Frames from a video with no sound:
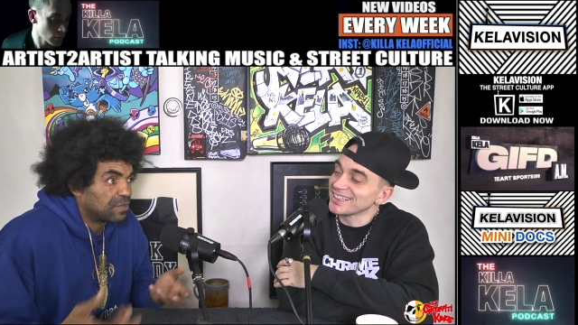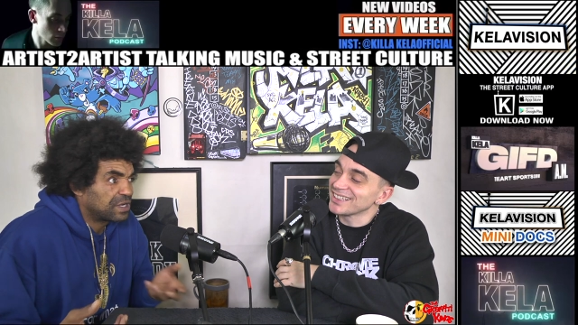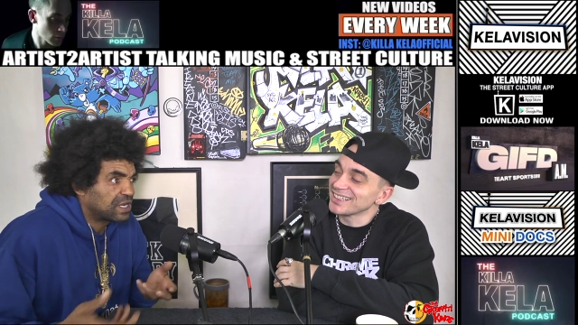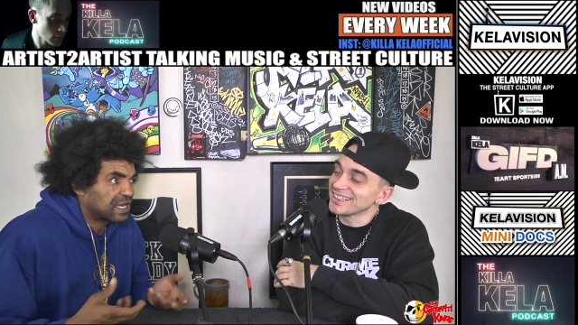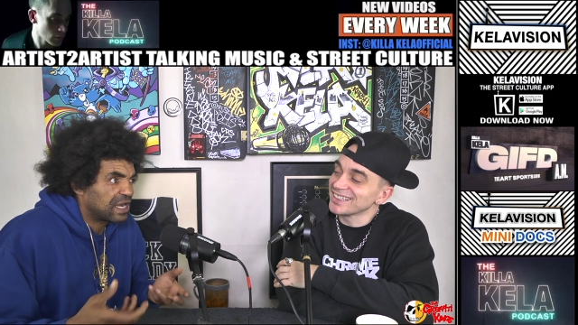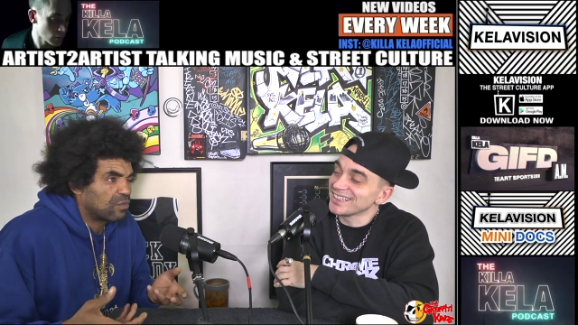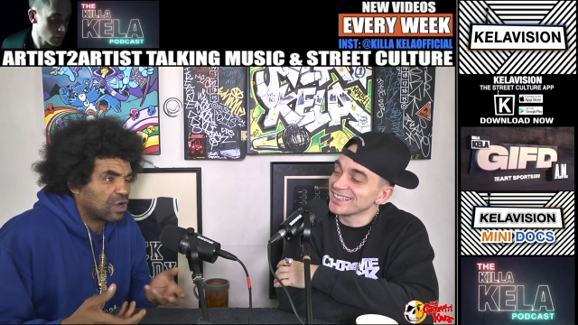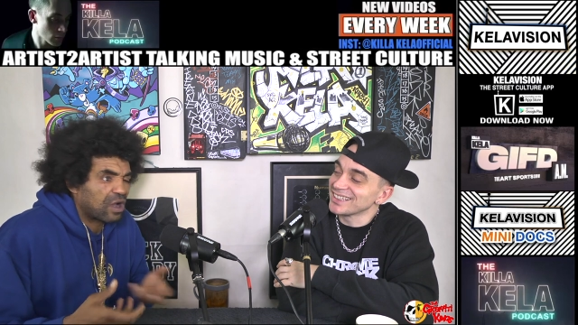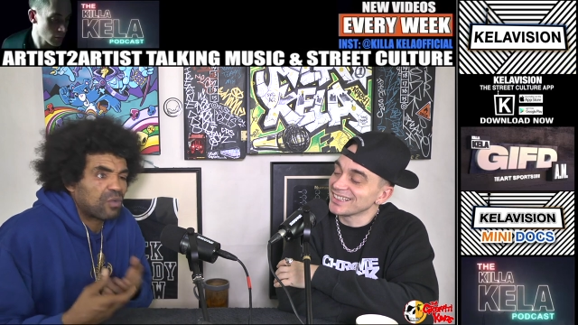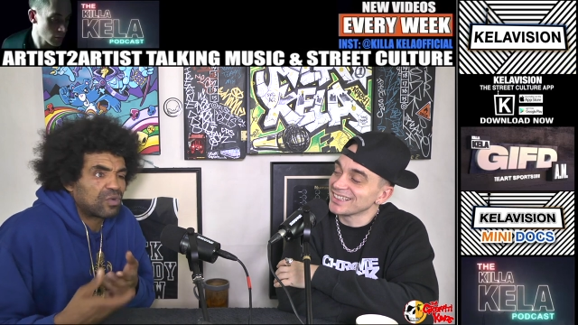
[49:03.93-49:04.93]
Speaker 1: for a bigger
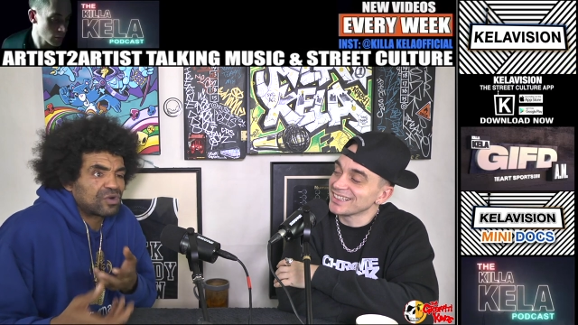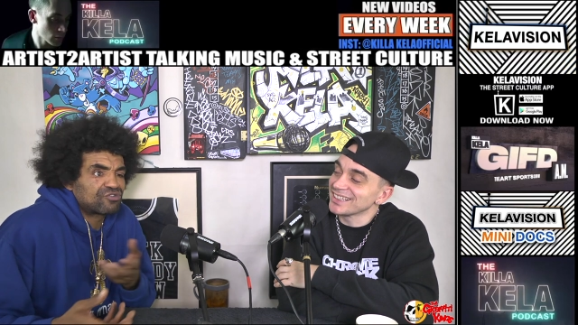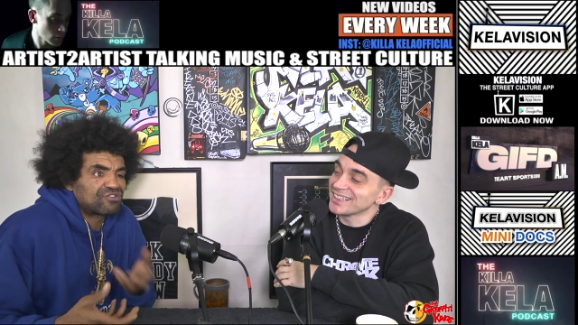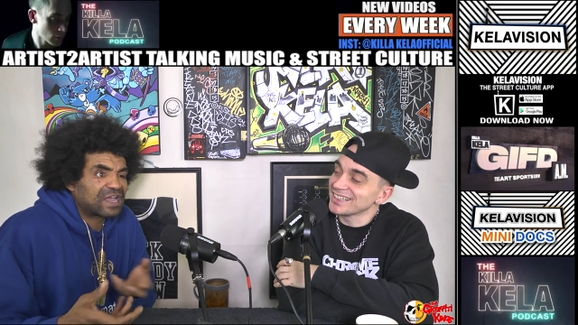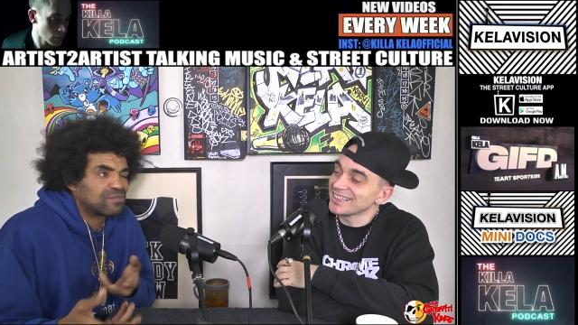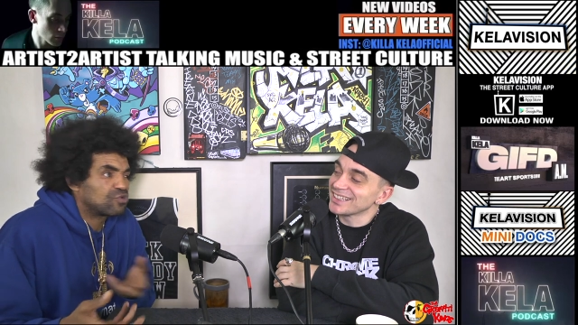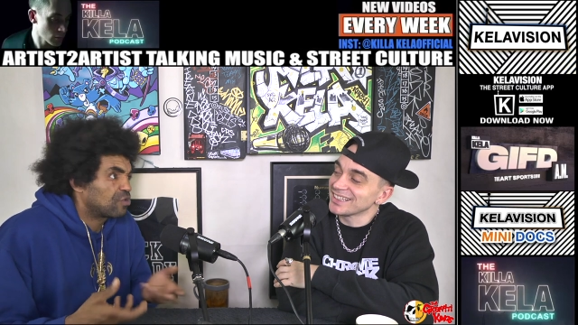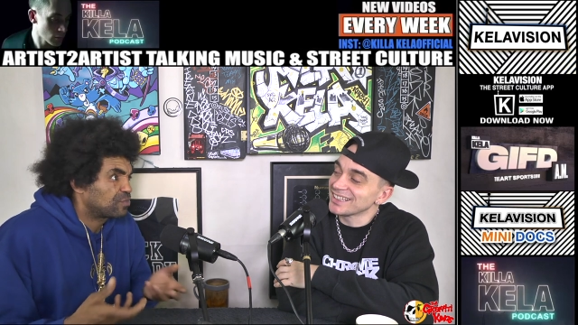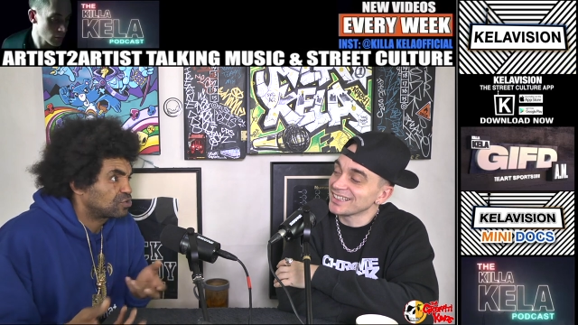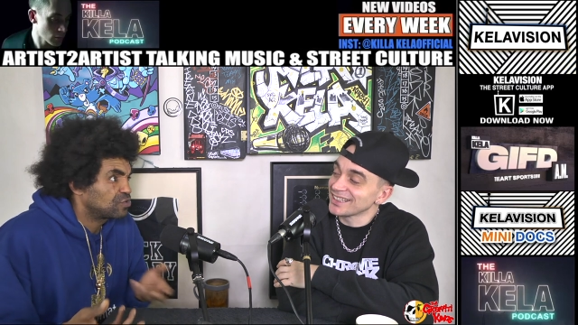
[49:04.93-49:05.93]
network. I want to create
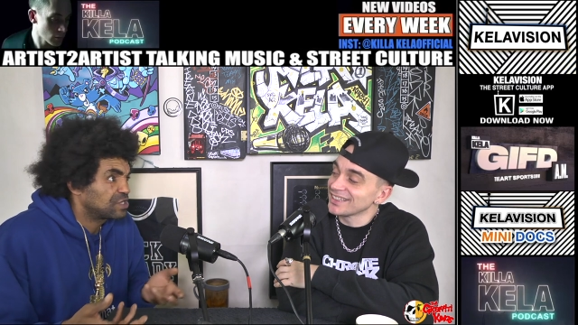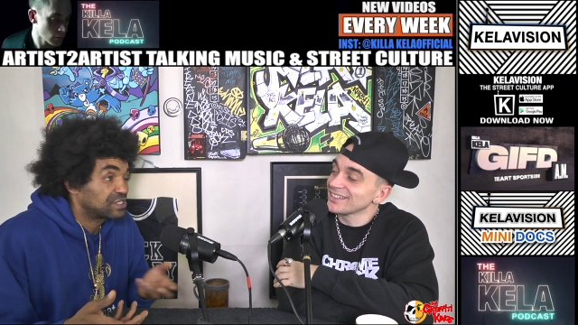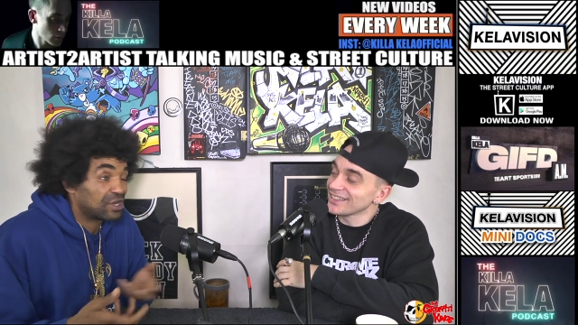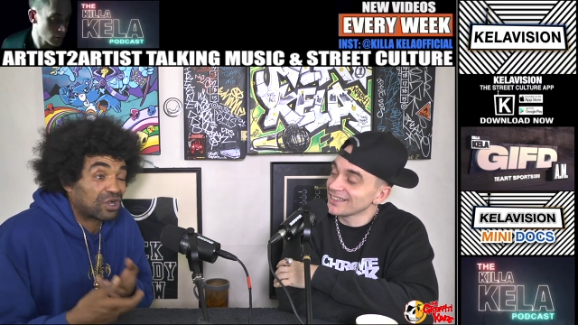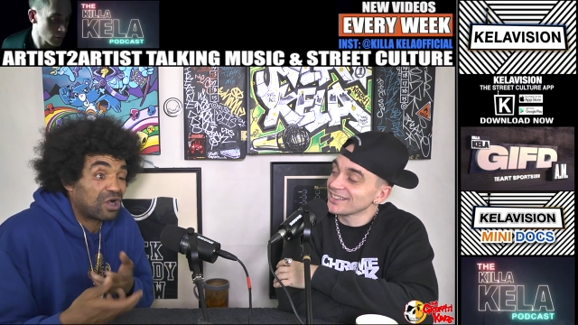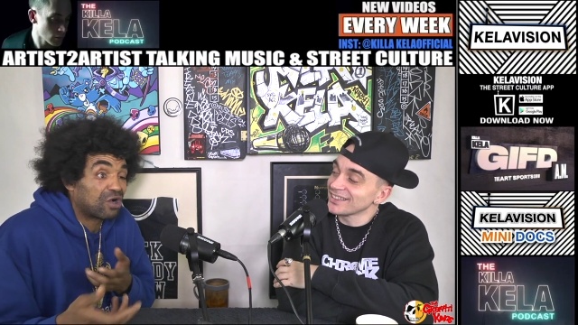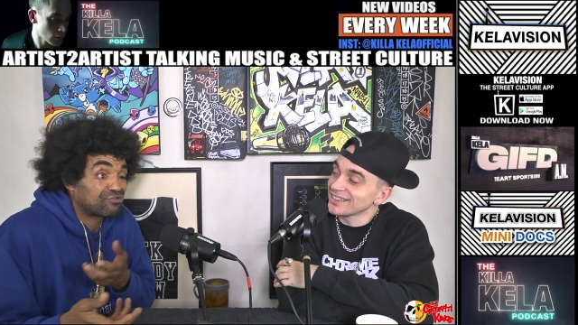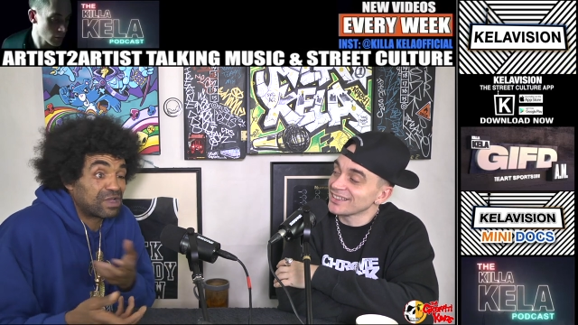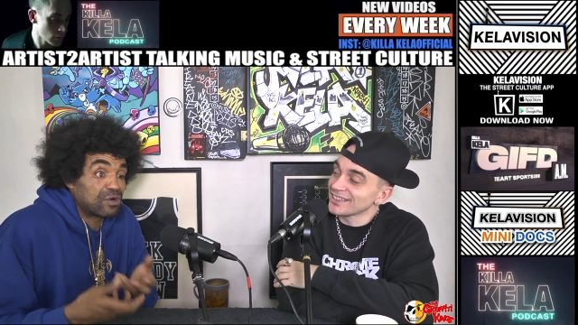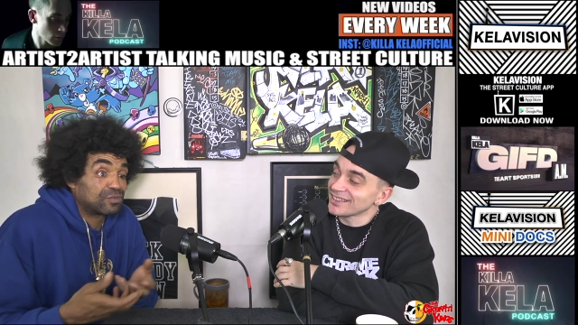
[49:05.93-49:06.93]
more opportunities, and I
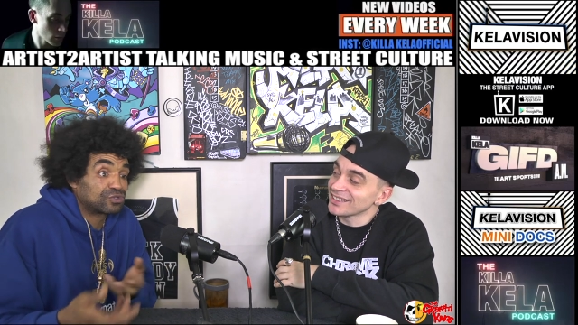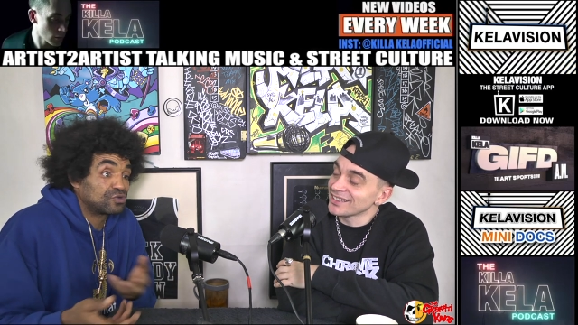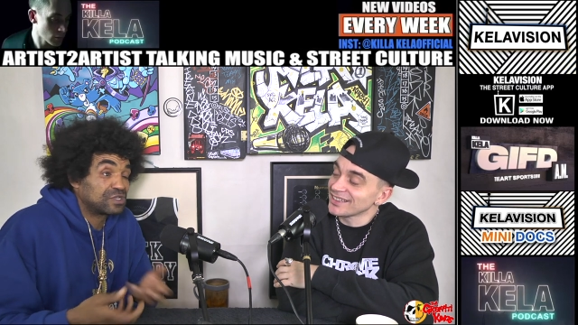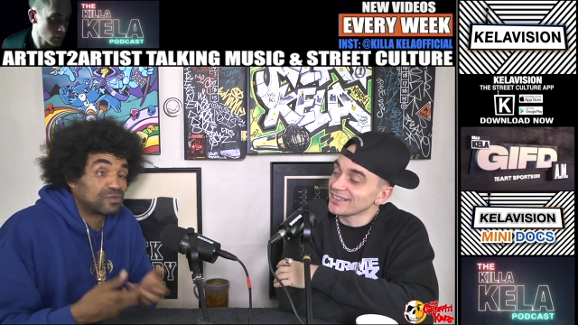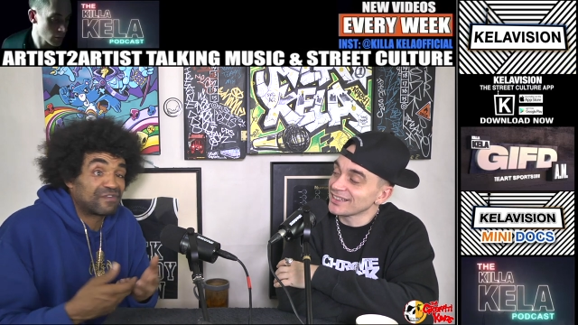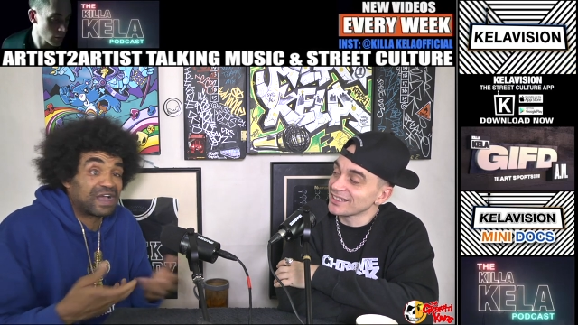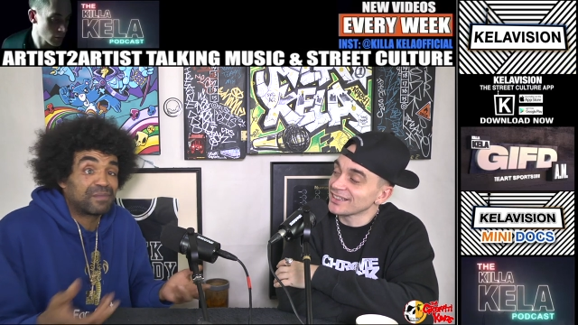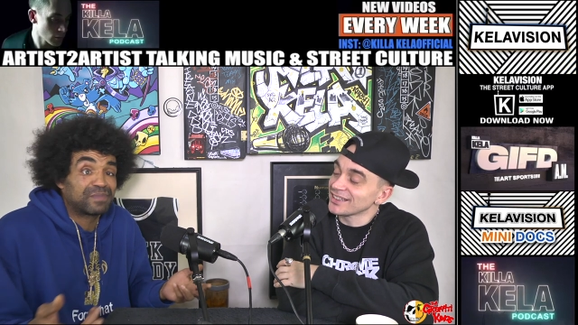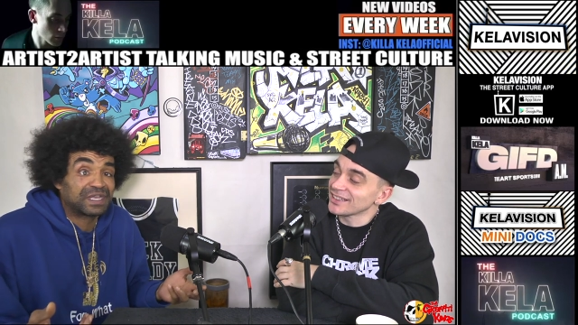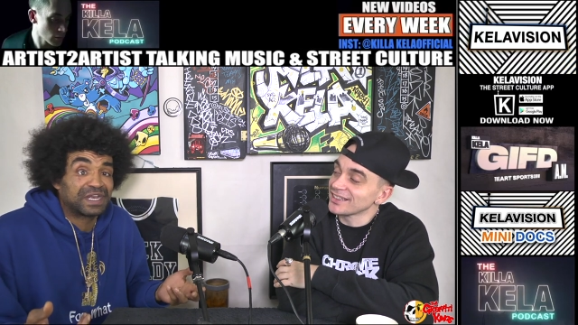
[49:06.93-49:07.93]
can't create opportunities
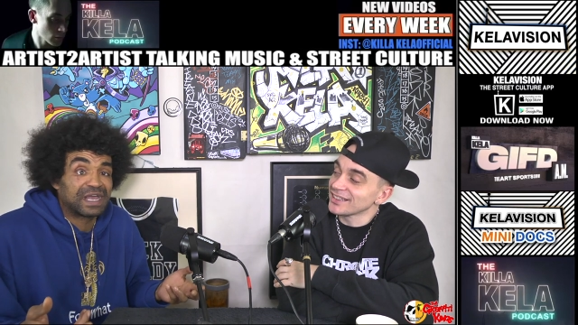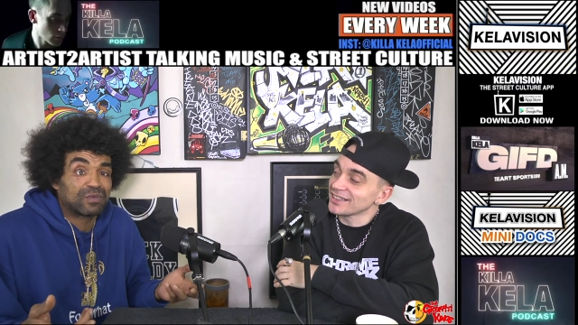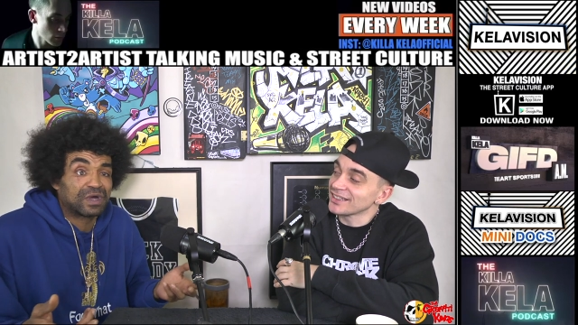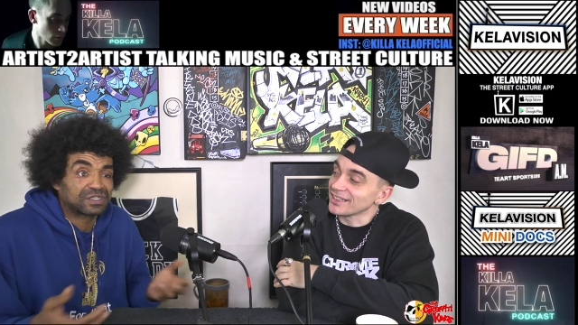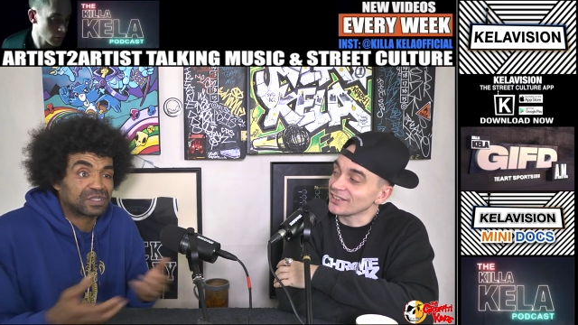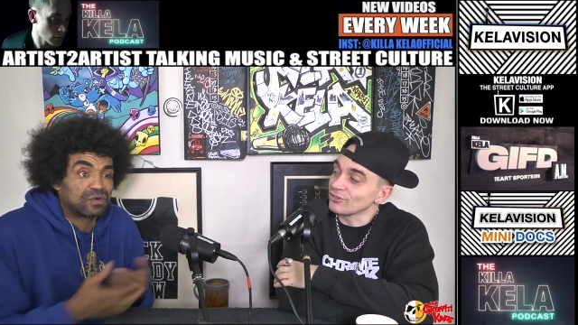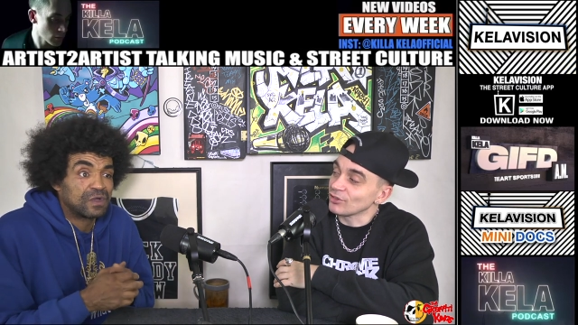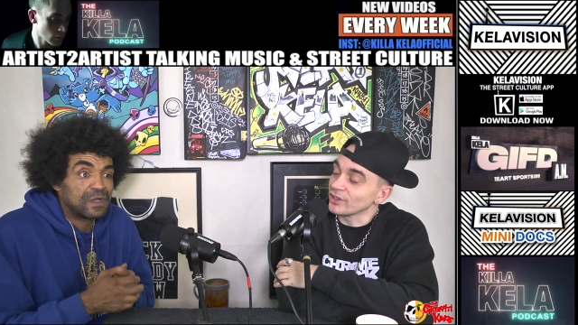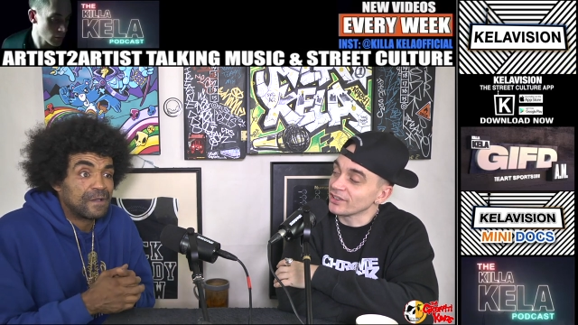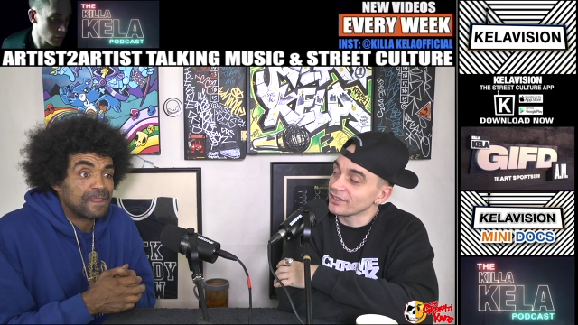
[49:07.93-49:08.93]
without a bigger network. That's
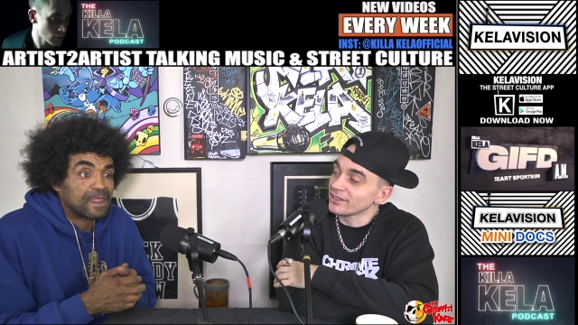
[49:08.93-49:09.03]
so right.